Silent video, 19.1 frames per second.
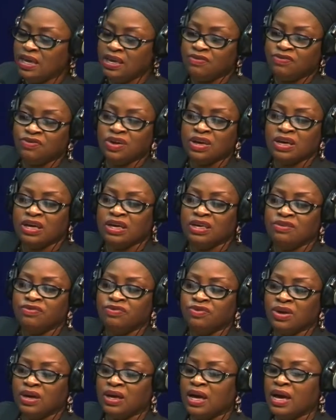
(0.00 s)
If you
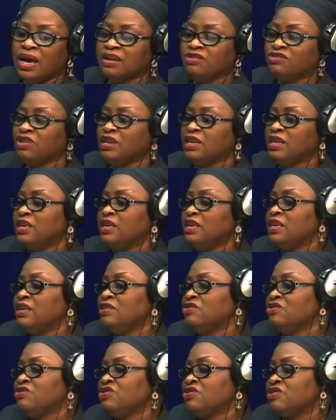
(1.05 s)
are actually
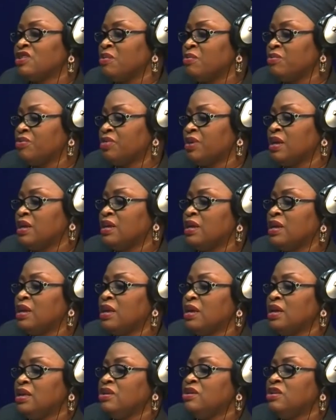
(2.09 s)
into something,
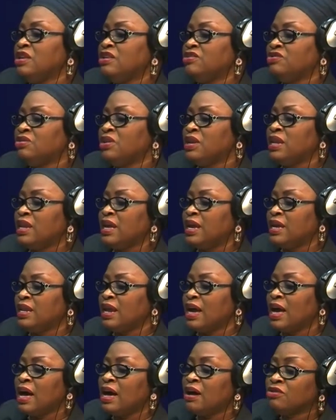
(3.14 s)
you need to learn
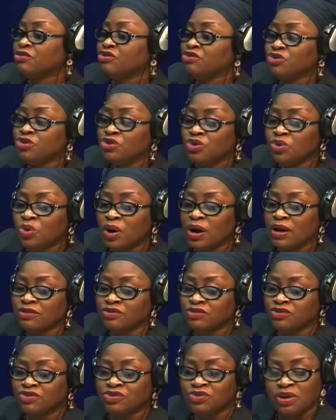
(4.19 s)
how to know how
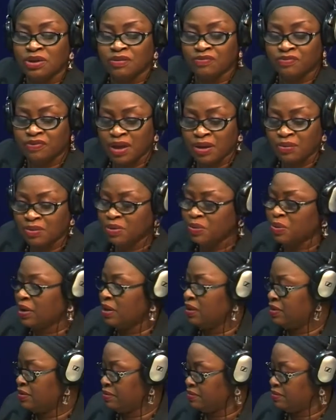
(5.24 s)
to do it very
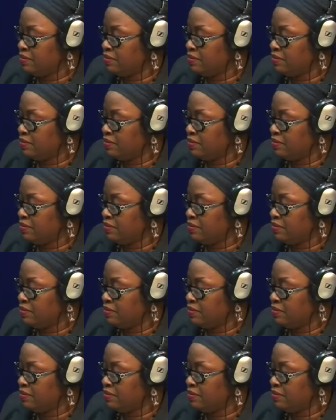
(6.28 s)
well.